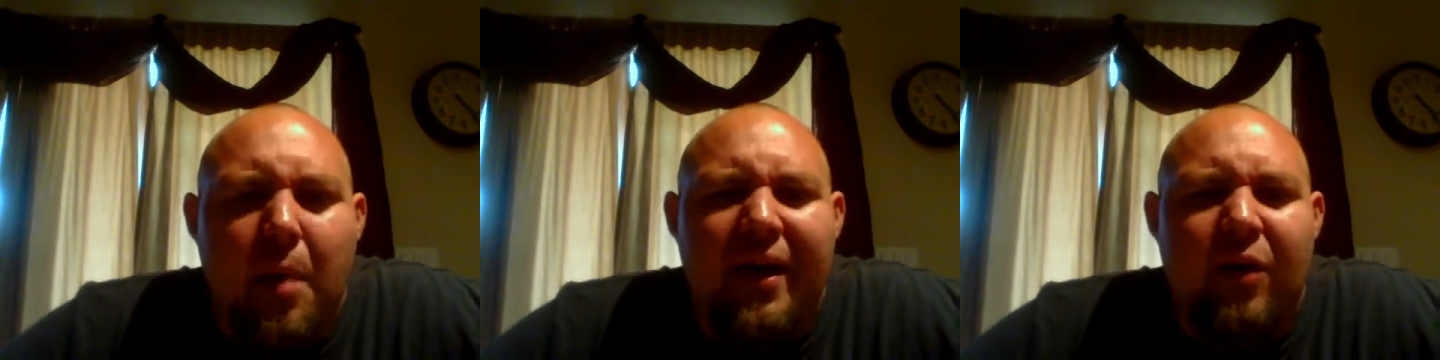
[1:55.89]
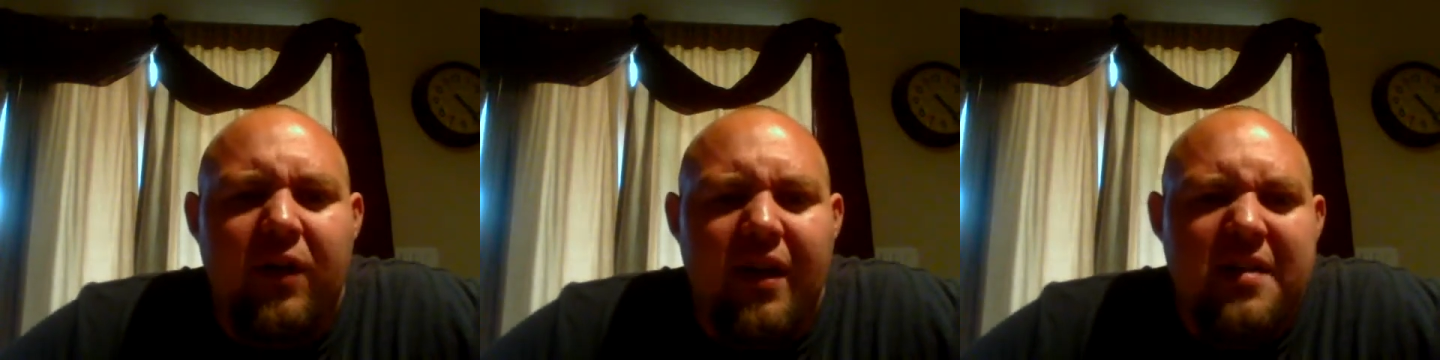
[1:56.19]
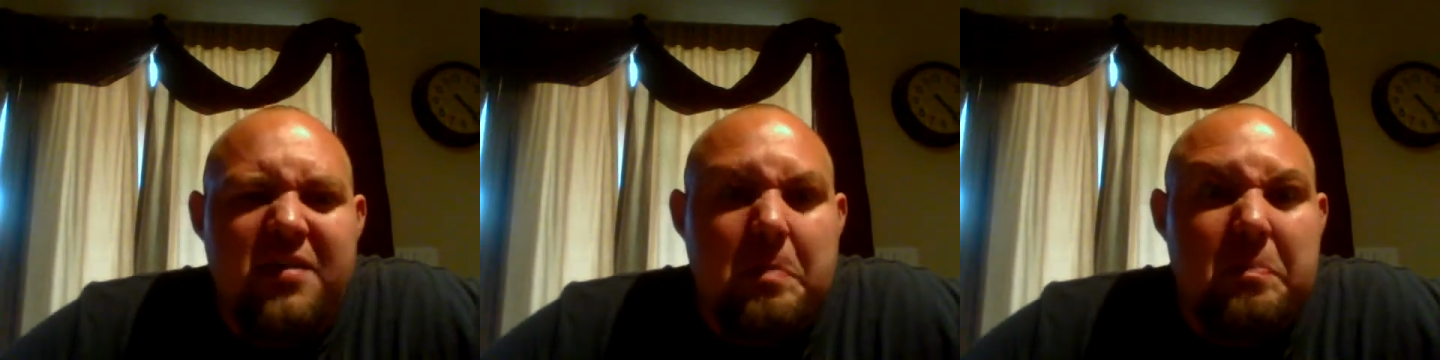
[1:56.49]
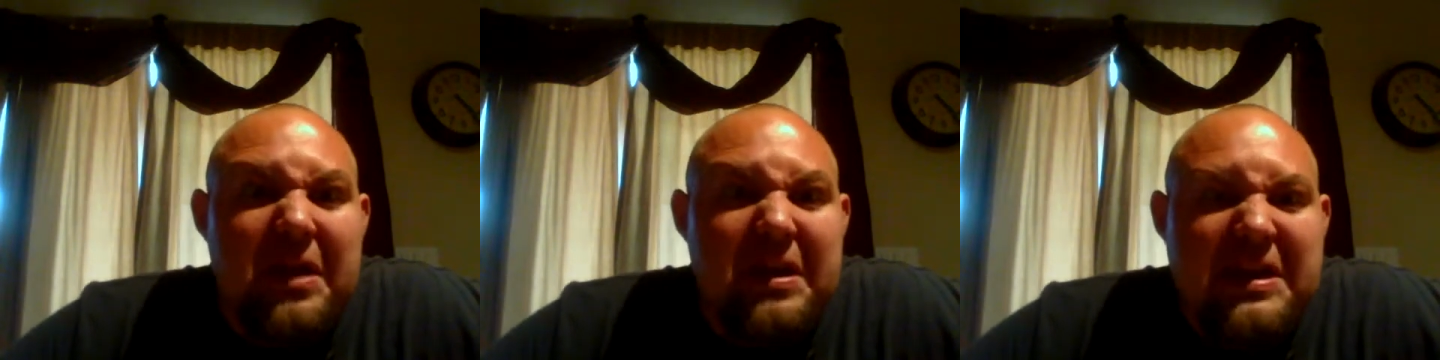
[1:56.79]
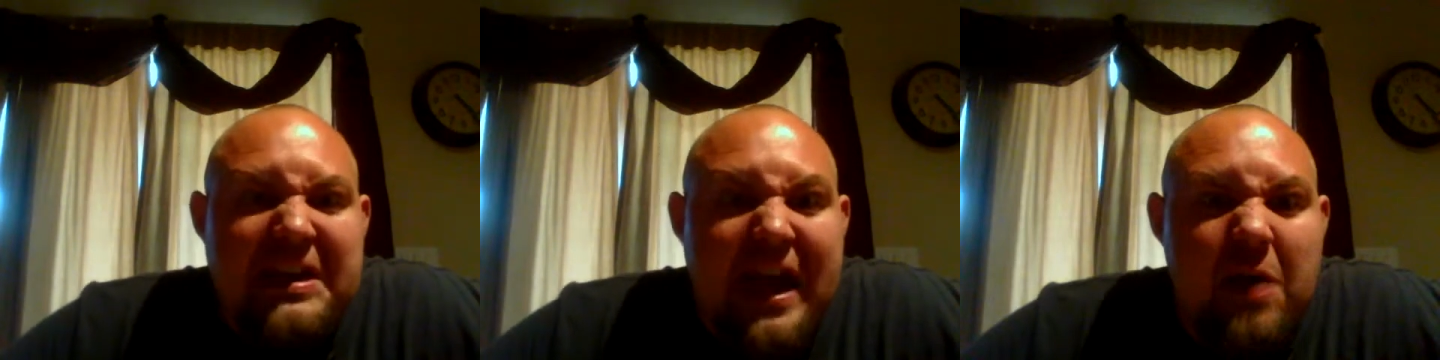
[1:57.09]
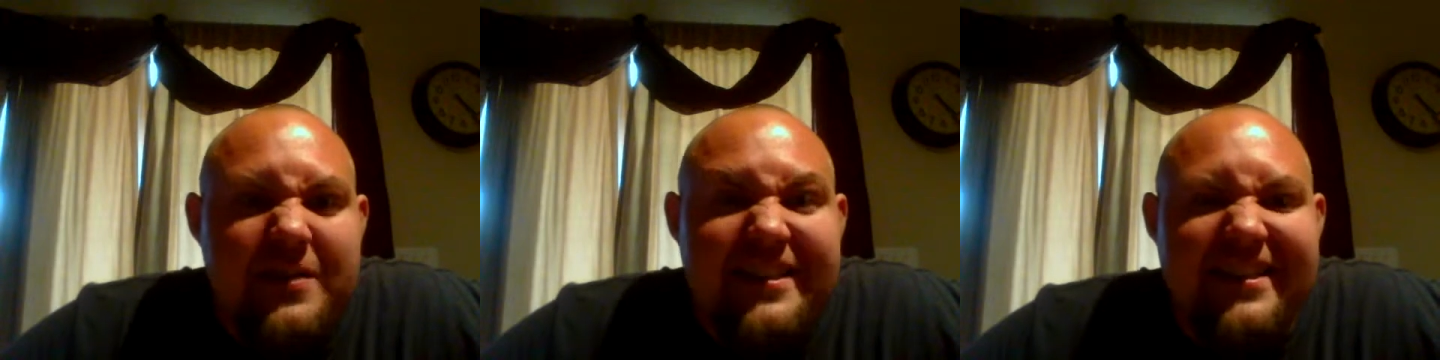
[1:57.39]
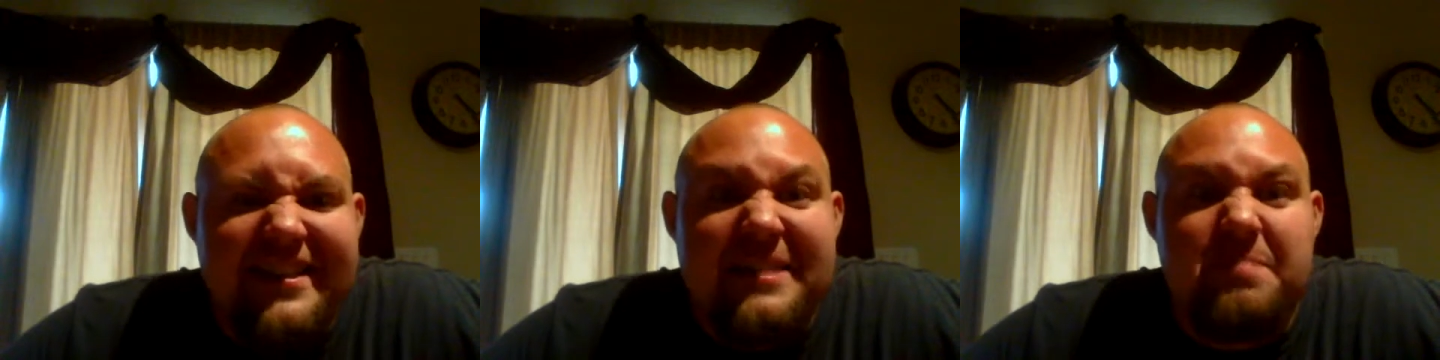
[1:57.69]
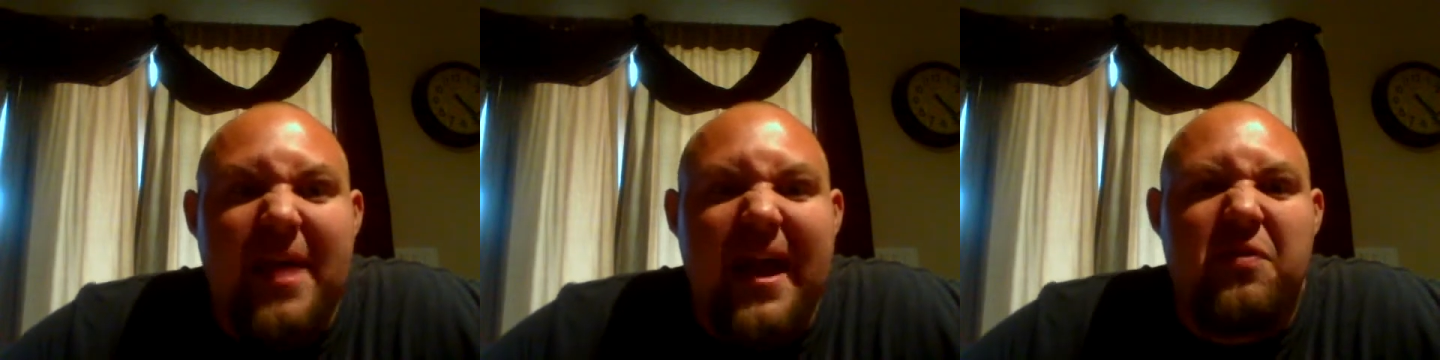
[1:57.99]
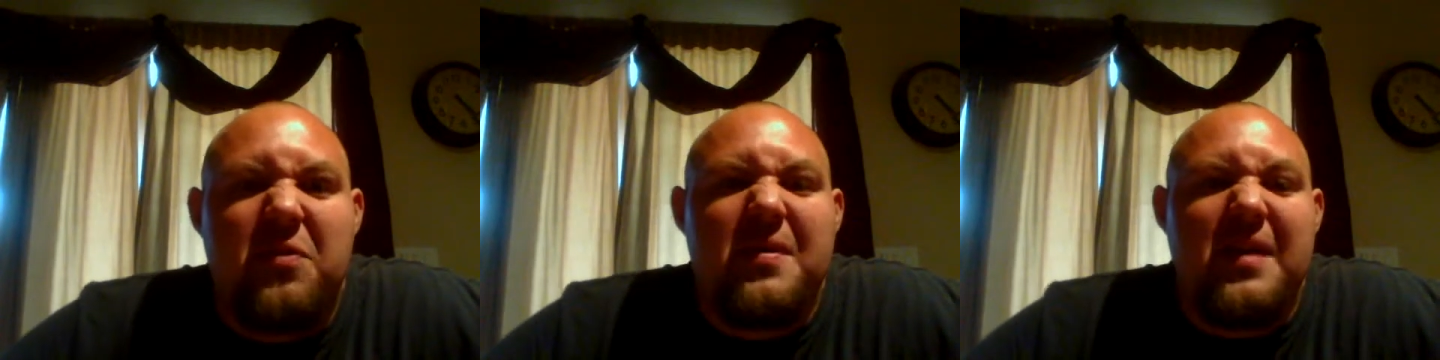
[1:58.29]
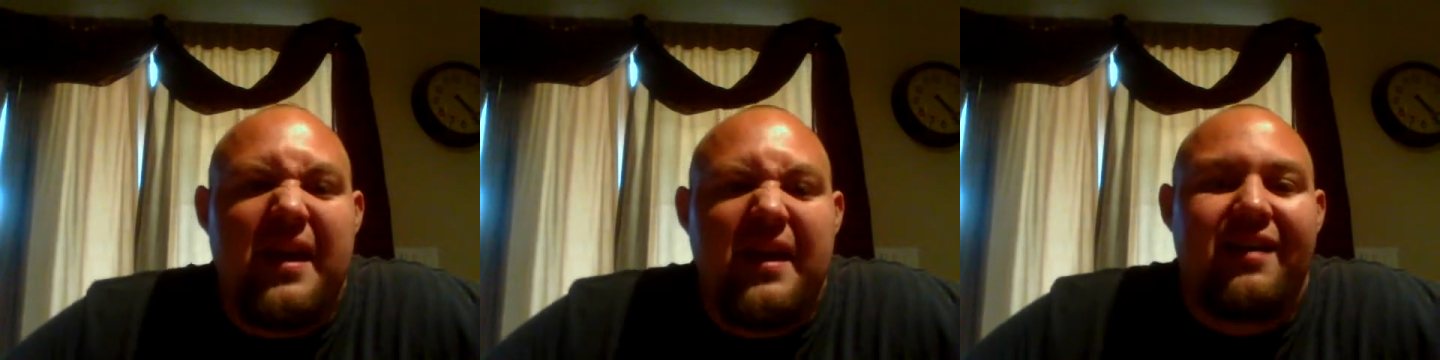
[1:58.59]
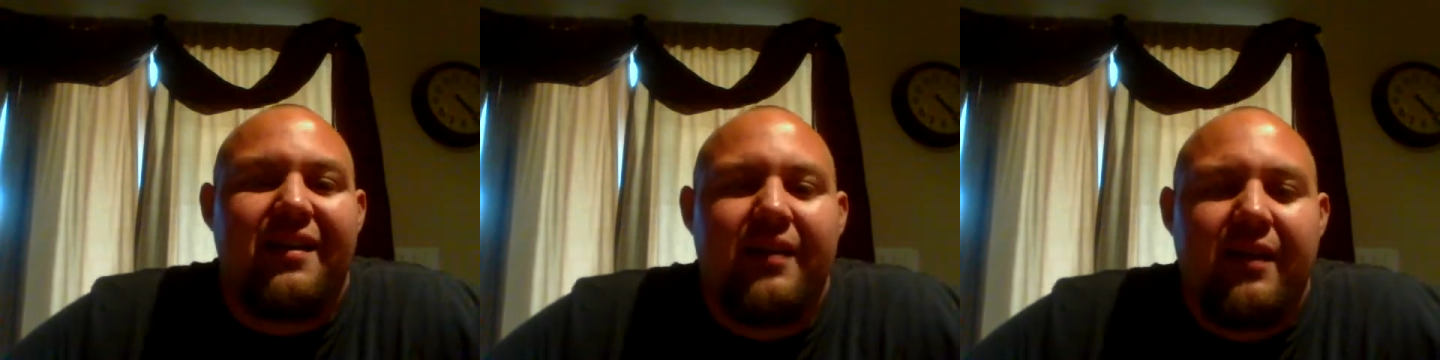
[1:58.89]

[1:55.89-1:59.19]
about the bloody Countess Bathory.